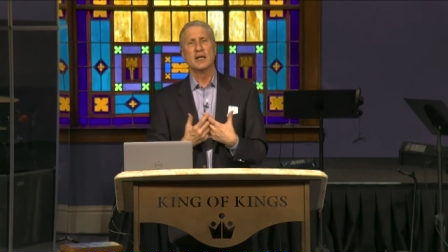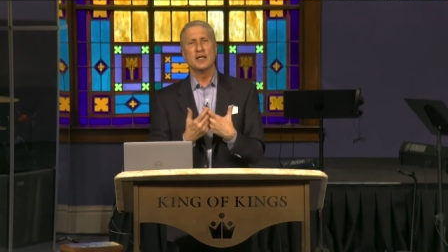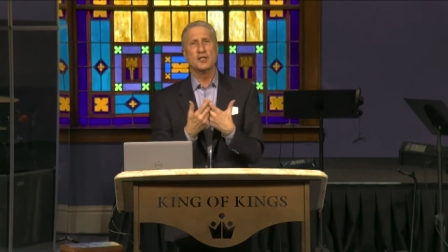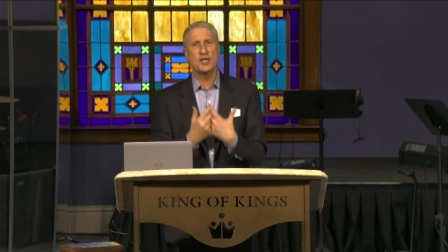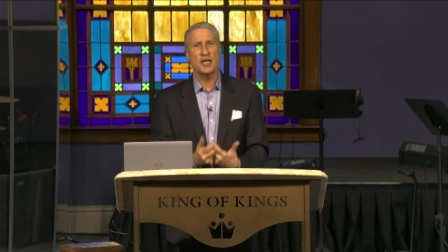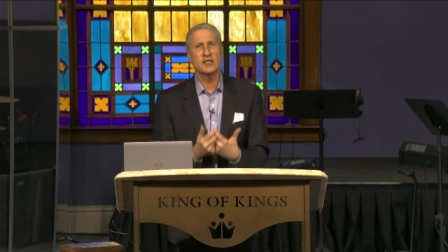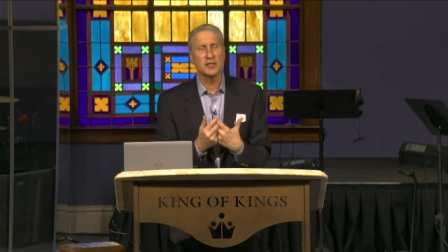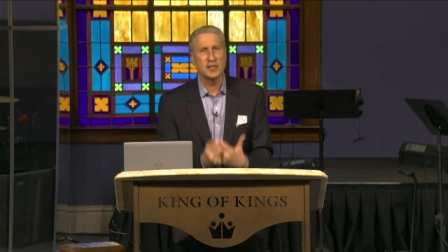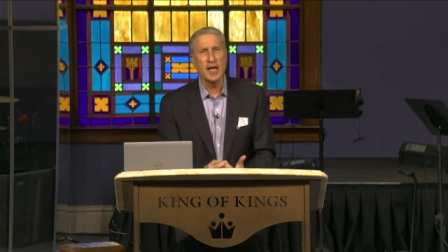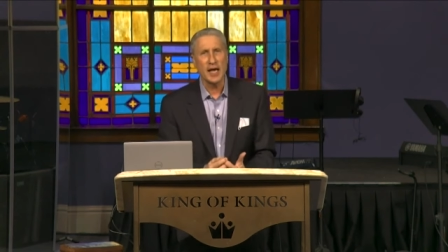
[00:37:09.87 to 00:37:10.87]
In
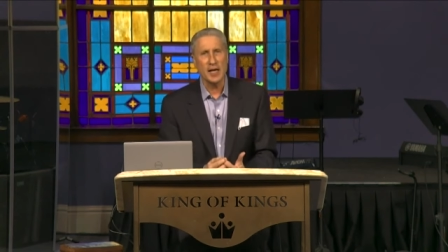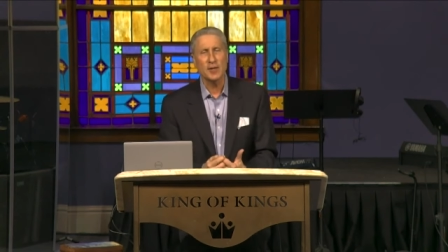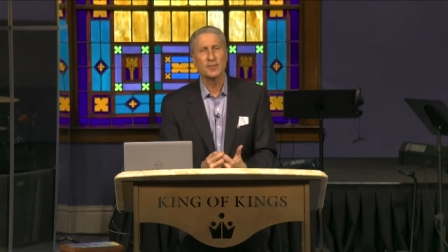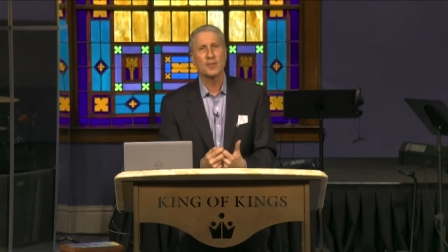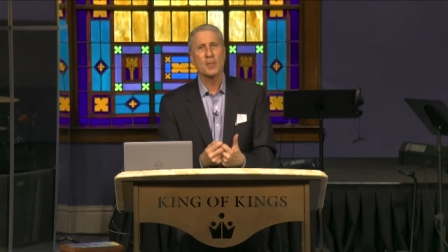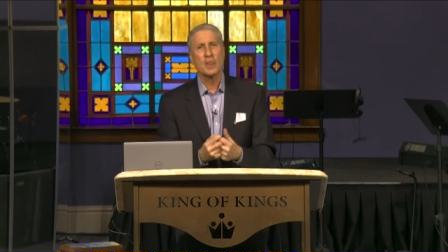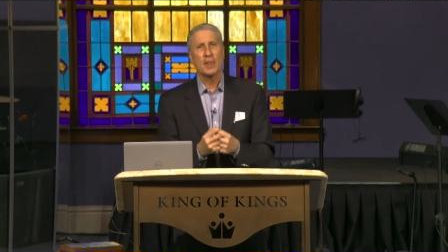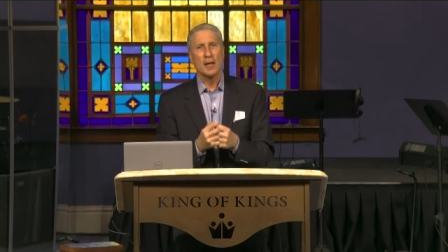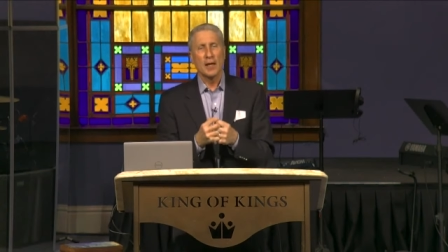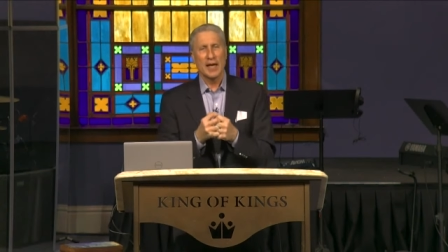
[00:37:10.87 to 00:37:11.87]
Jesus' name,
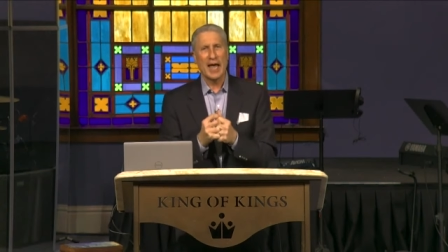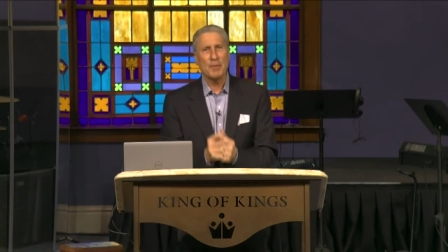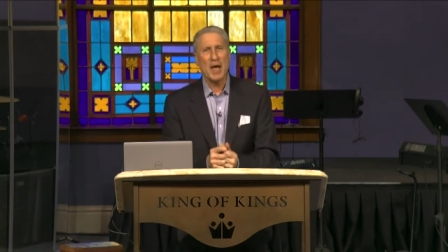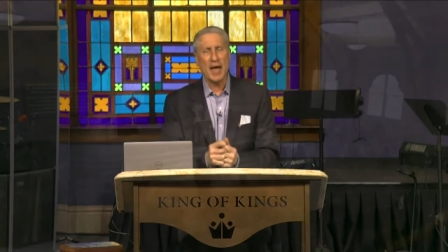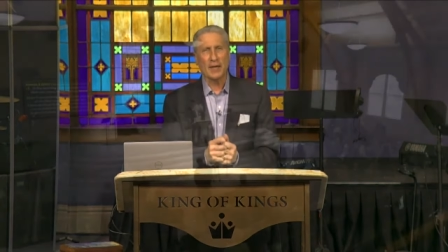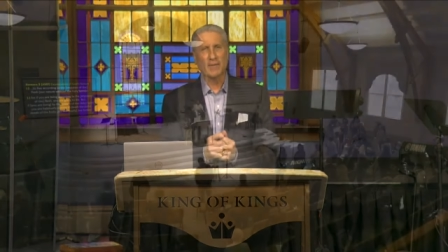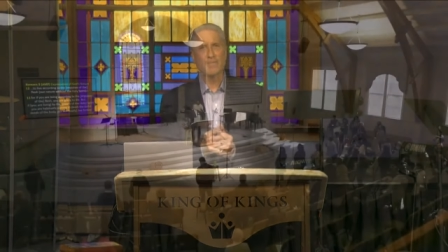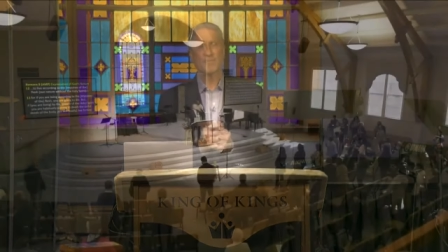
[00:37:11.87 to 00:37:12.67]
amen.